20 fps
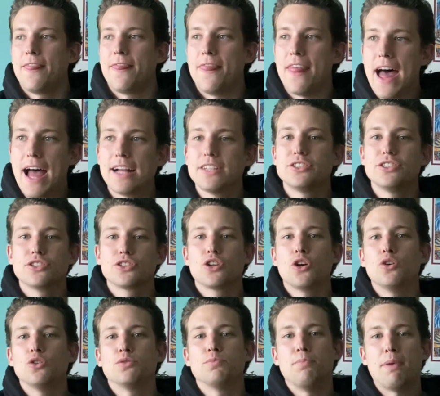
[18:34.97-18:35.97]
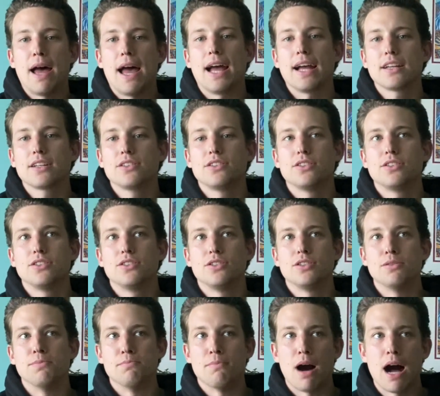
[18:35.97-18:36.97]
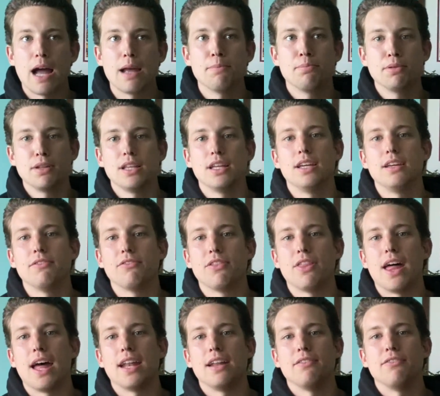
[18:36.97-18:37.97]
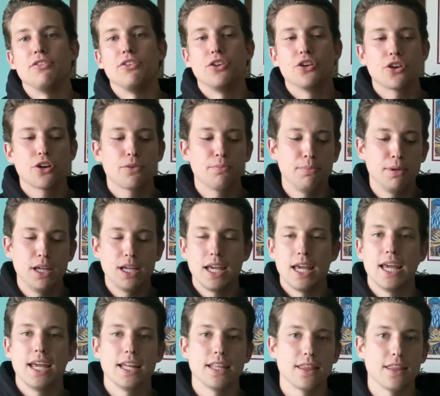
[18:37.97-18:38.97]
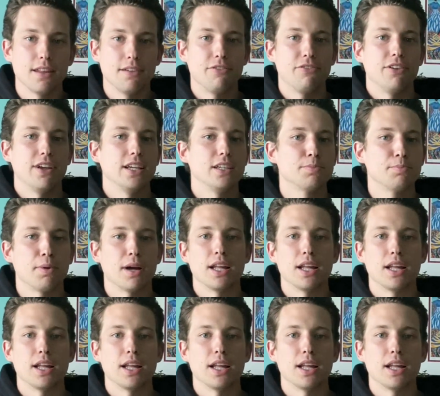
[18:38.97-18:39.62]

that just goes back to my belief that if you're being hit in the face by